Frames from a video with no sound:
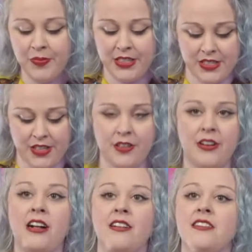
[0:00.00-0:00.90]
So
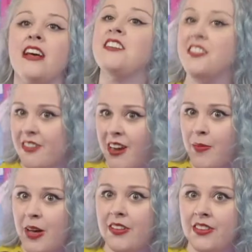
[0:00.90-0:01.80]
I'll describe
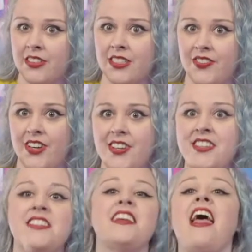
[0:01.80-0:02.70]
how it looks first,